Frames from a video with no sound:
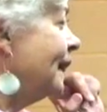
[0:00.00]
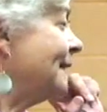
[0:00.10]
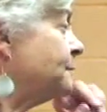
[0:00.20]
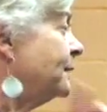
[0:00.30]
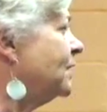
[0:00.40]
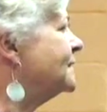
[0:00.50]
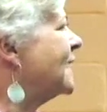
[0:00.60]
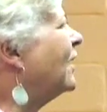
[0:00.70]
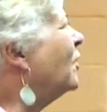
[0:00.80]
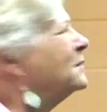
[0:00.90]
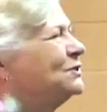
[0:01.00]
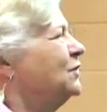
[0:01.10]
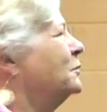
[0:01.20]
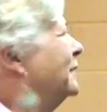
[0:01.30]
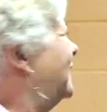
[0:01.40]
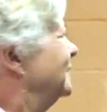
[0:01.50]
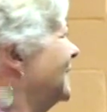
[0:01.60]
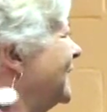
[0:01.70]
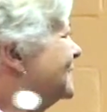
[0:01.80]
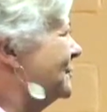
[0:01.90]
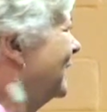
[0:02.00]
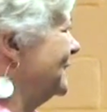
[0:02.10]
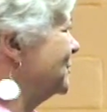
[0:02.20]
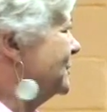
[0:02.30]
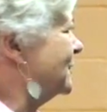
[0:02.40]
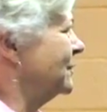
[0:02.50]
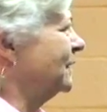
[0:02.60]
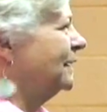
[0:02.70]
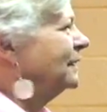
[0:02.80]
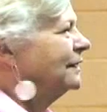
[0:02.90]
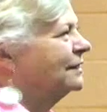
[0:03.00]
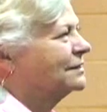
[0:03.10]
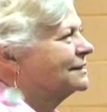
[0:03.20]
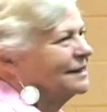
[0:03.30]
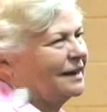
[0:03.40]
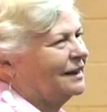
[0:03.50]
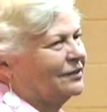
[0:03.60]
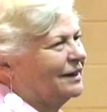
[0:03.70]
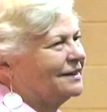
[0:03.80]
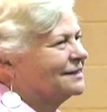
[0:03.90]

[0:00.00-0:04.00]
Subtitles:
is because almost nobody likes graduate school in clinical psych, right?